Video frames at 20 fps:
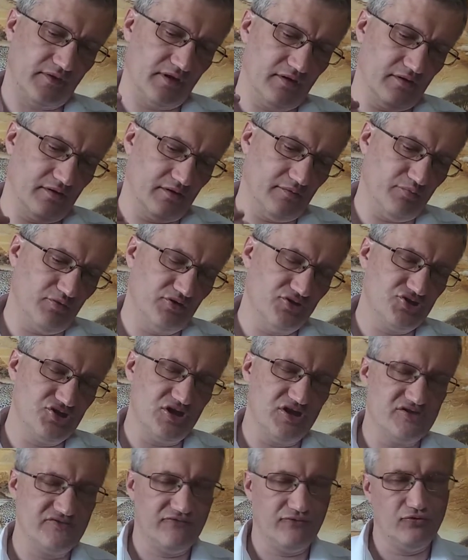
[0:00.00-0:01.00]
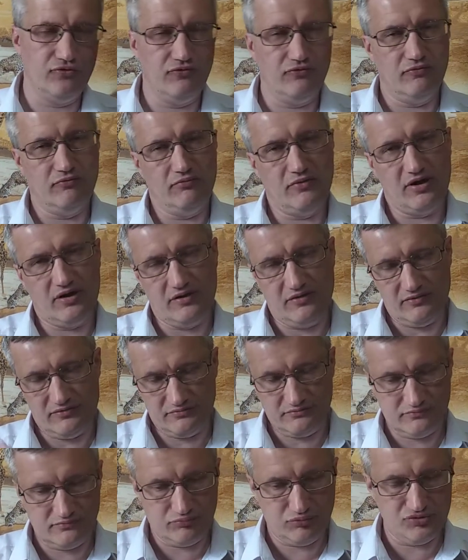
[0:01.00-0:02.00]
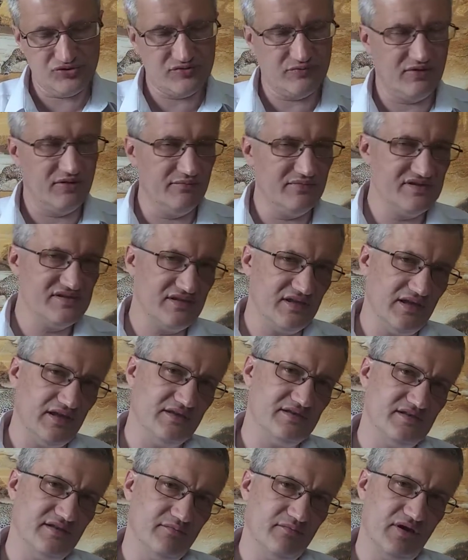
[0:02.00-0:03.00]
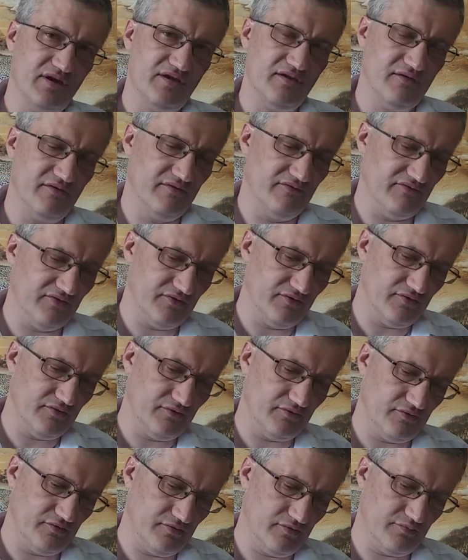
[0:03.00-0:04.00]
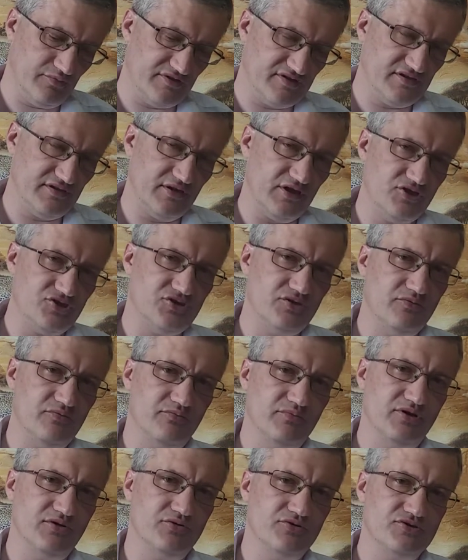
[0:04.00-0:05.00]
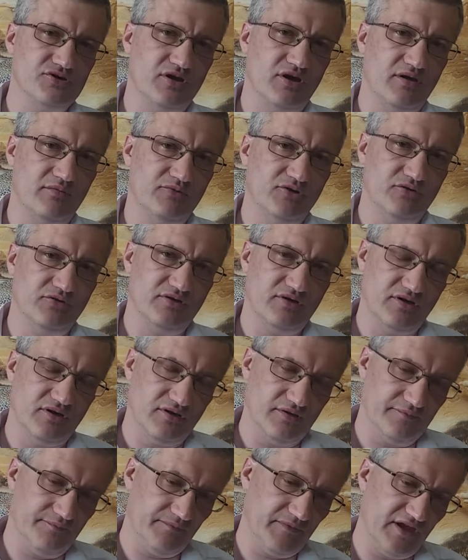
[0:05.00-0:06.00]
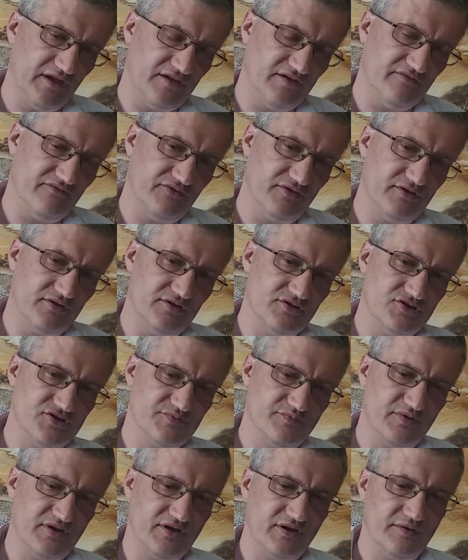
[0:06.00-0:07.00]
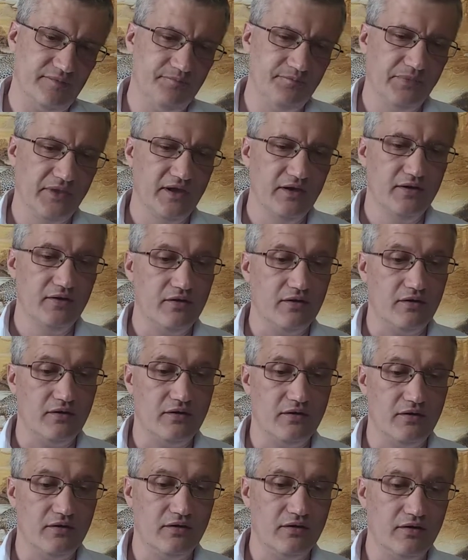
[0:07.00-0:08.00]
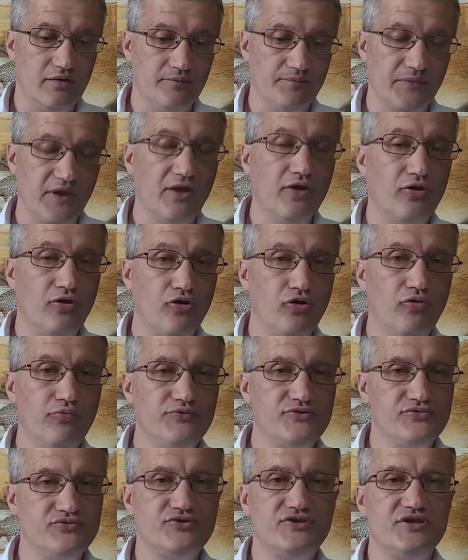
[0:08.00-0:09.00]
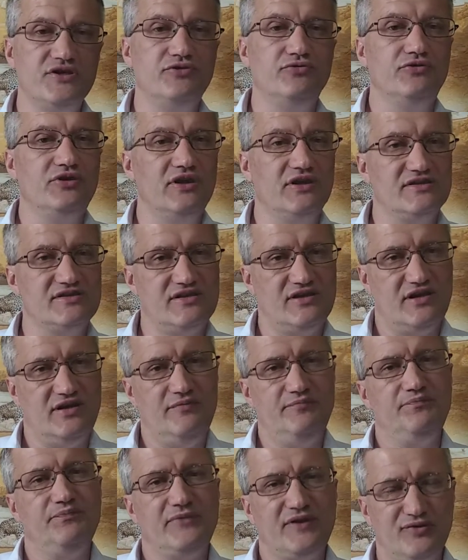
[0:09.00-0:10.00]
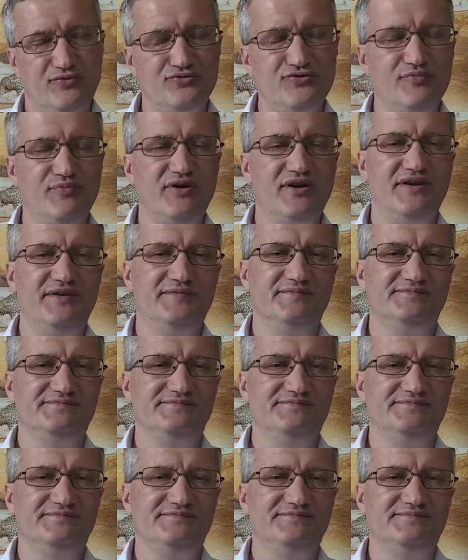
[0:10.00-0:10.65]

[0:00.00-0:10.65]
apologize for my possible mistakes in my video presentation, because I'm not a native English speaker. Hope to see you next time. Goodbye.